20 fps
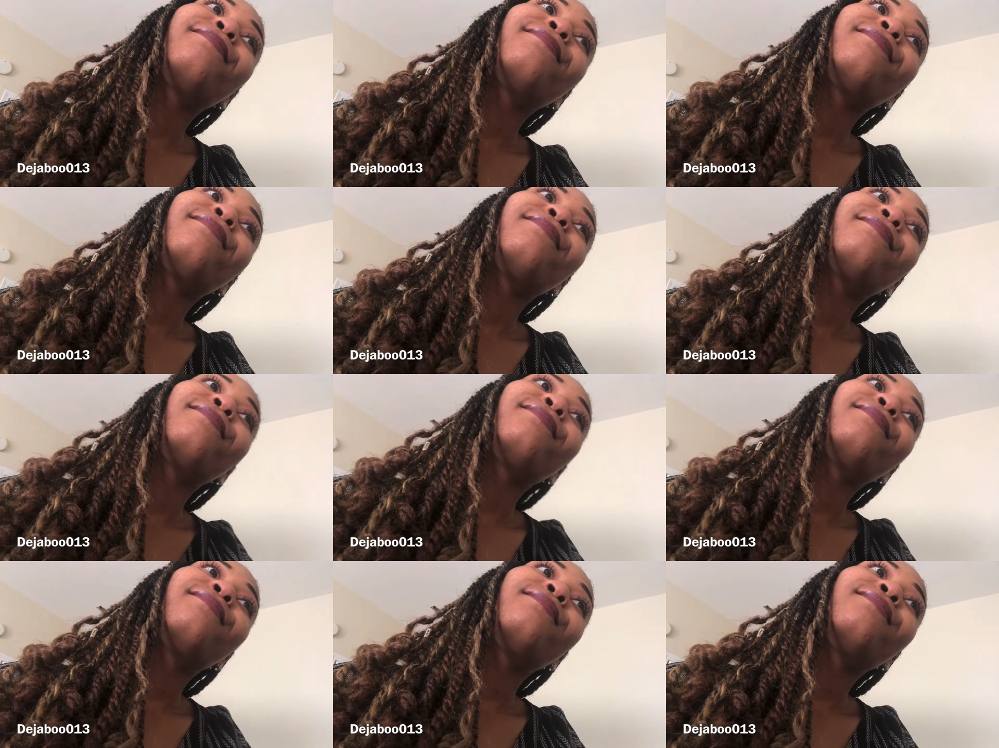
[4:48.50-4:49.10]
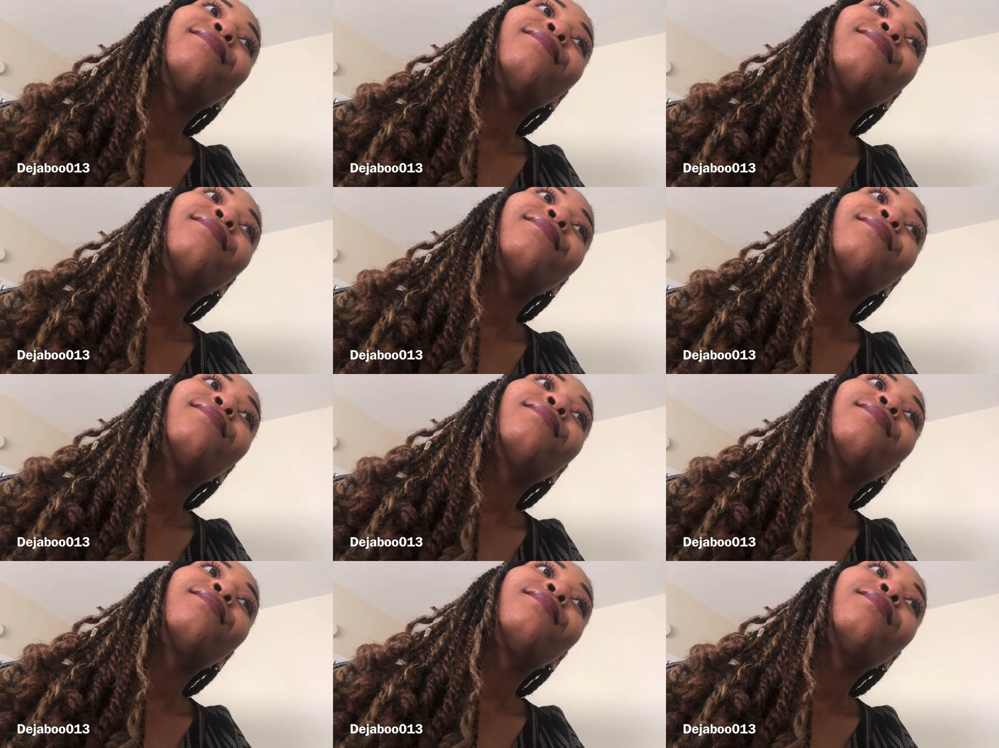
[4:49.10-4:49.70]

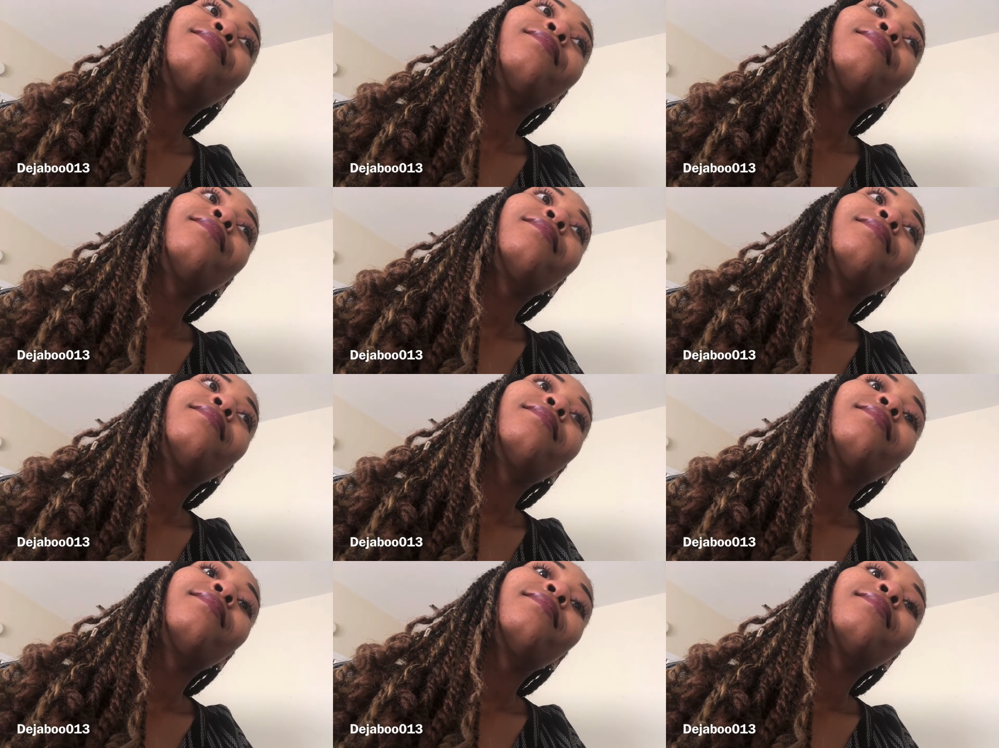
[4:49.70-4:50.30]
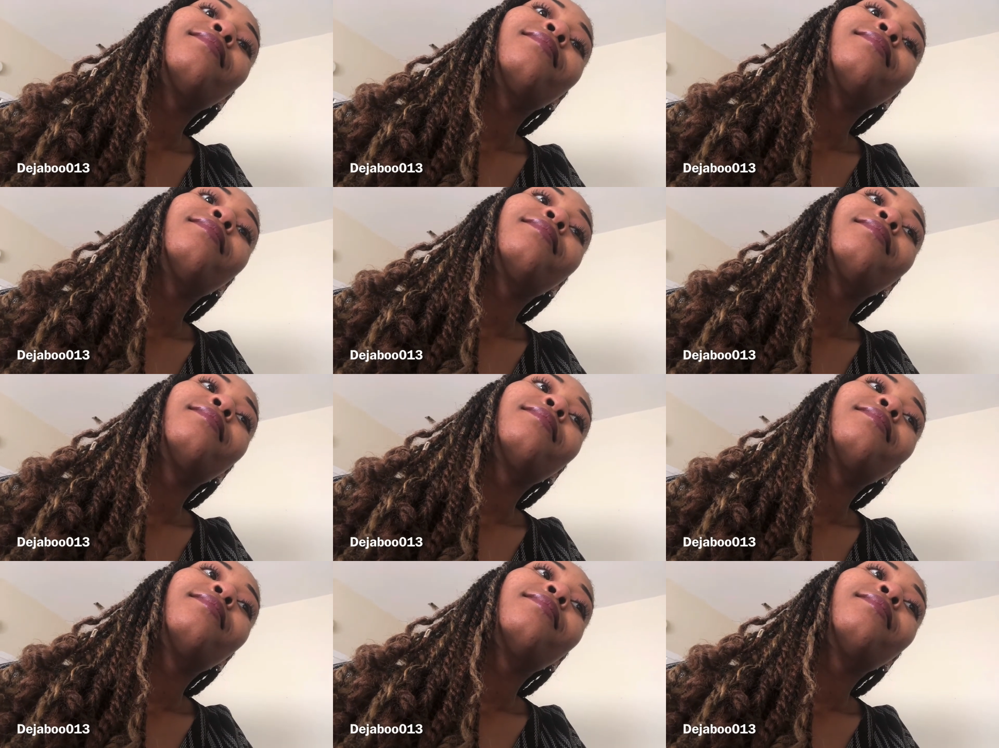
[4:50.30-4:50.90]

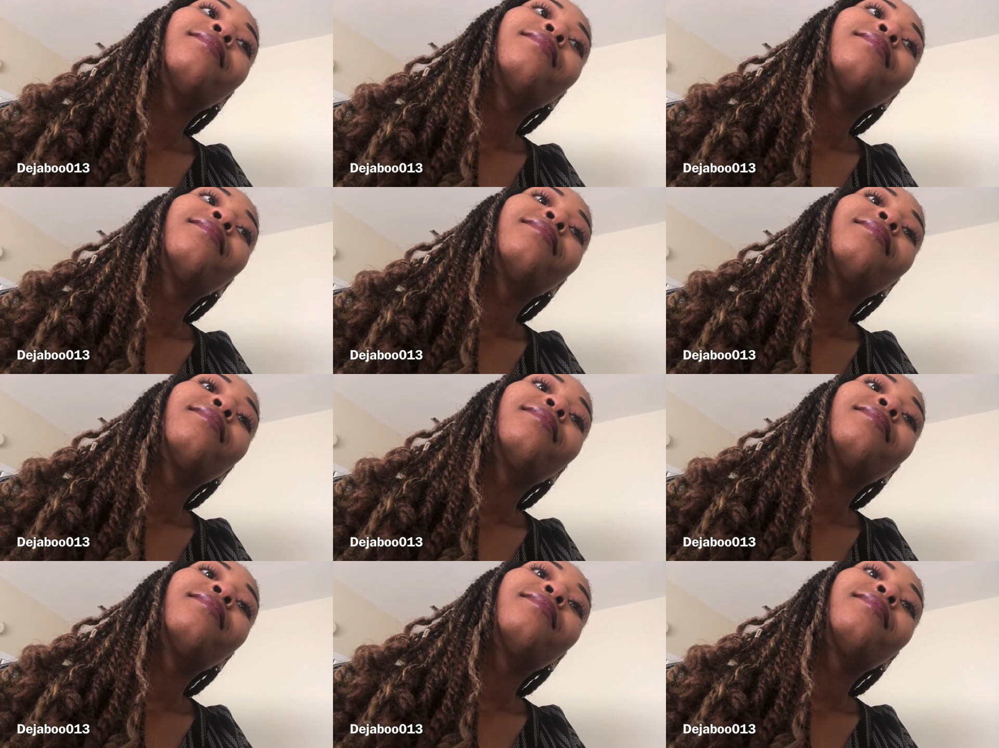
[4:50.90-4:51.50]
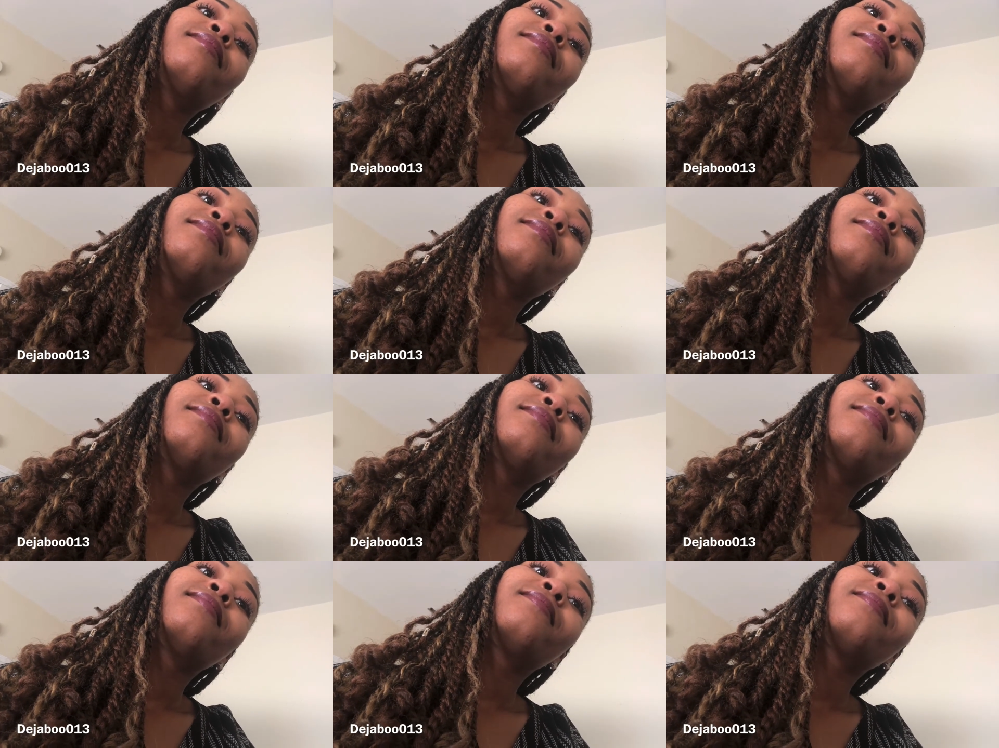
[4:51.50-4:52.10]

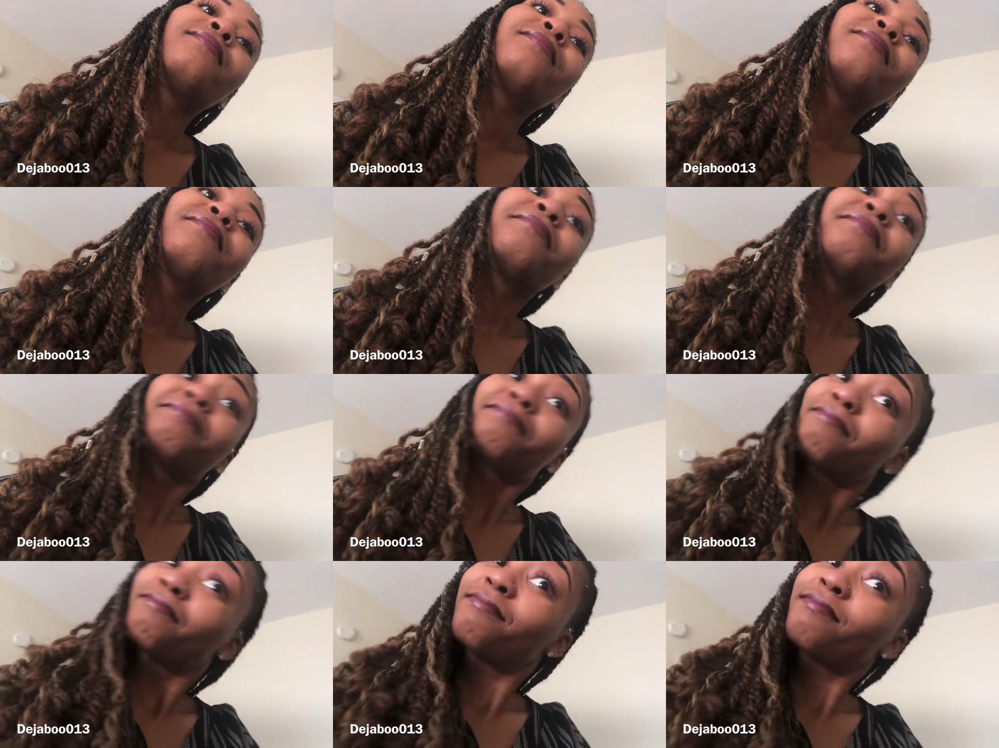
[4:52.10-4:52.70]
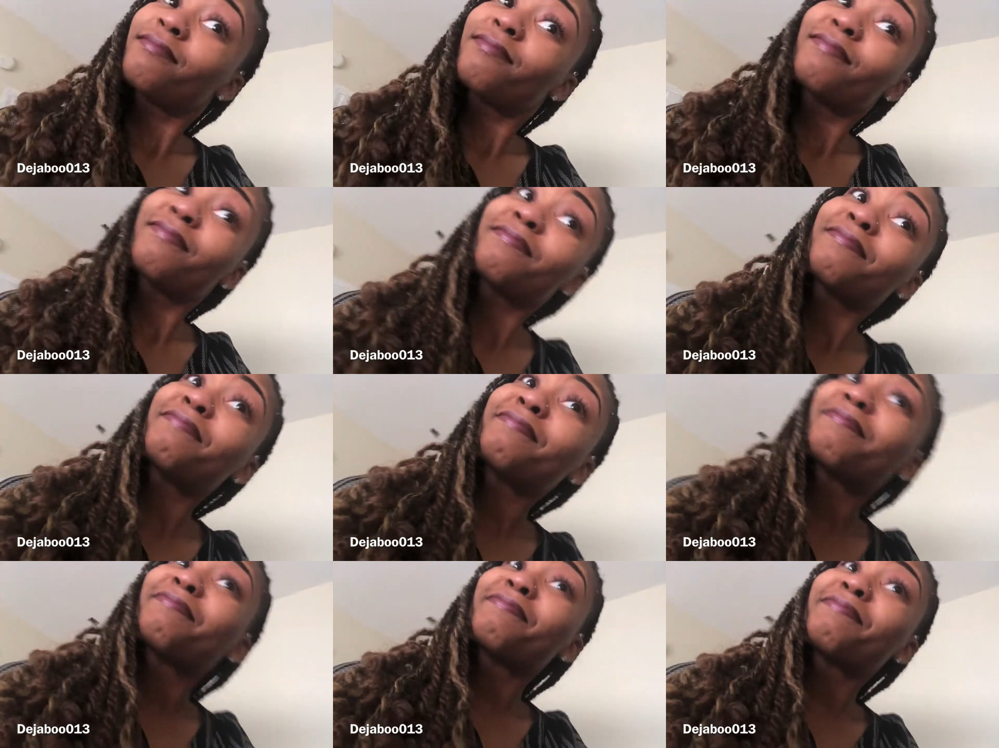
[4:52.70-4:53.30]
(no one is talking)